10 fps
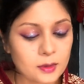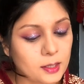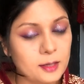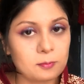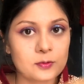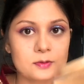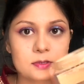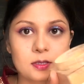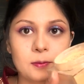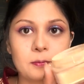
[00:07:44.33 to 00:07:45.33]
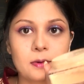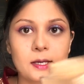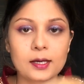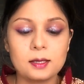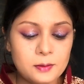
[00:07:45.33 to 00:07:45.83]
I'm using
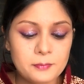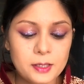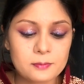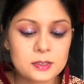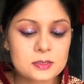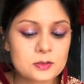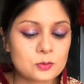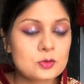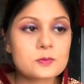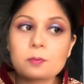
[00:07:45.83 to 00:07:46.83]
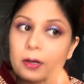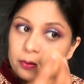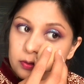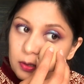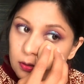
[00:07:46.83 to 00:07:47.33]
my Maybelline's loose
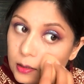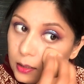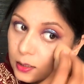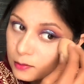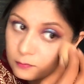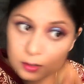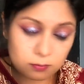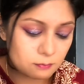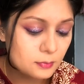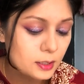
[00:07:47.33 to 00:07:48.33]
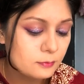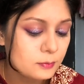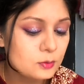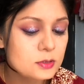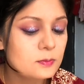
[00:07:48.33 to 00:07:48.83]
powder again with my beauty